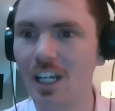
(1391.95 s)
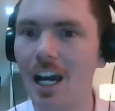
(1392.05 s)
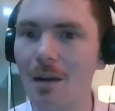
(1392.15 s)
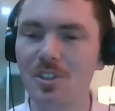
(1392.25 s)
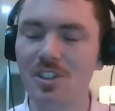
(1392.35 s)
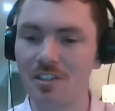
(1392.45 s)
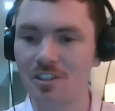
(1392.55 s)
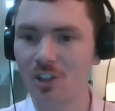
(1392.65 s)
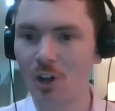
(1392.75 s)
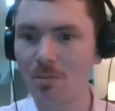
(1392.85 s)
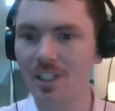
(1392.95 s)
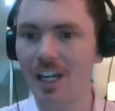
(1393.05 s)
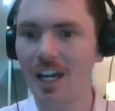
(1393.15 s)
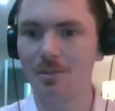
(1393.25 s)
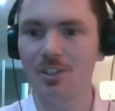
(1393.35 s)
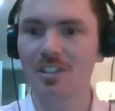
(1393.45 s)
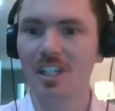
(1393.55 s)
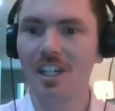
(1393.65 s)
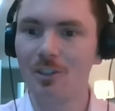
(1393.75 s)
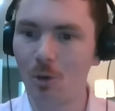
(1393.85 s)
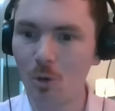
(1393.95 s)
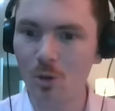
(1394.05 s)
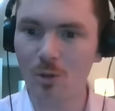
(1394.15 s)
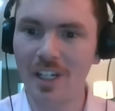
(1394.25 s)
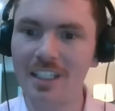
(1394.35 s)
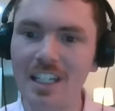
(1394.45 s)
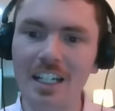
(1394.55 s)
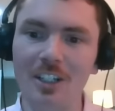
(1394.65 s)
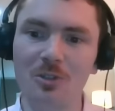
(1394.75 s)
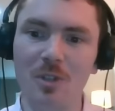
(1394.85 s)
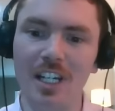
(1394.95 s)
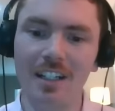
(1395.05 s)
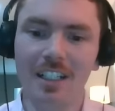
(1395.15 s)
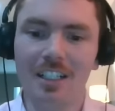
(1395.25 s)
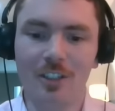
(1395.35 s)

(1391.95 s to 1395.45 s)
It happens at the top and it happens all the way down, where